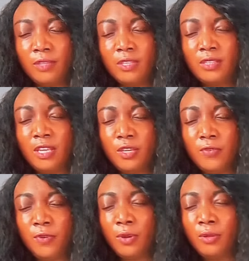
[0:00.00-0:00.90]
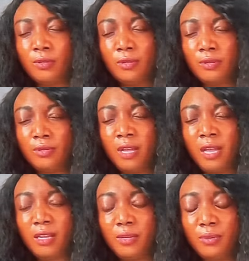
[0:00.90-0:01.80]
Thank you for the honor.
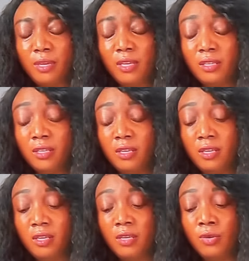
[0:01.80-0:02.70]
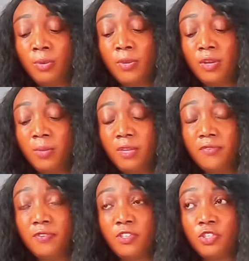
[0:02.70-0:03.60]
Hallelujah. You are becoming
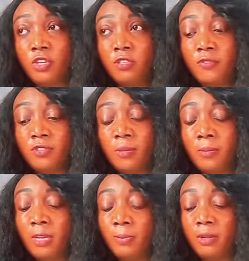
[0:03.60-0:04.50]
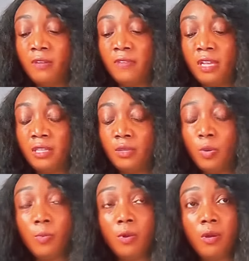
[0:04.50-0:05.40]
the first choice of somebody, beloved. No
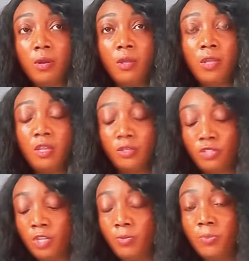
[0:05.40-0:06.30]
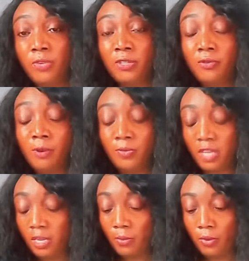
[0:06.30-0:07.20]
more. You shall be breadcrumbs
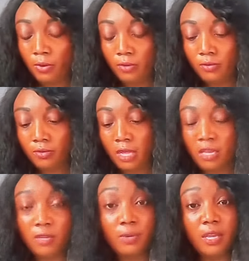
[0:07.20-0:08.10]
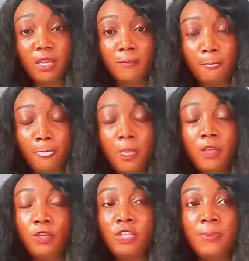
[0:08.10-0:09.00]
anymore. Hallelujah.
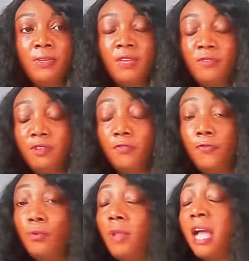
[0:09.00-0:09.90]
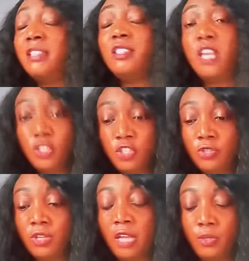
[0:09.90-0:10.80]
You shall be given the full
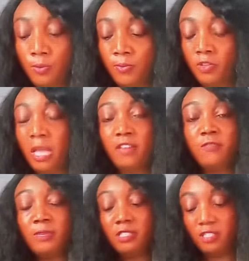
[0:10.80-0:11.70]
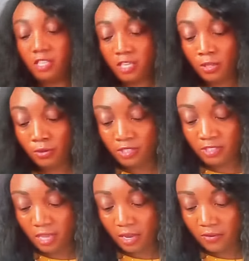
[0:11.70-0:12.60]
attention that you've been seeking or
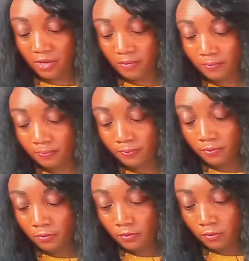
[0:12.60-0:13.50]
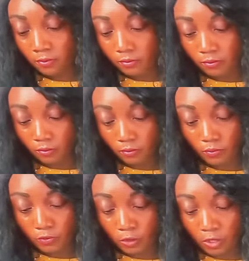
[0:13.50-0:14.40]
desiring.
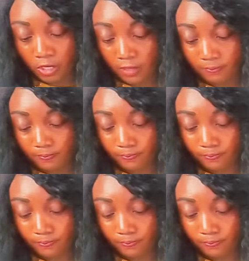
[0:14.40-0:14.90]
Okay?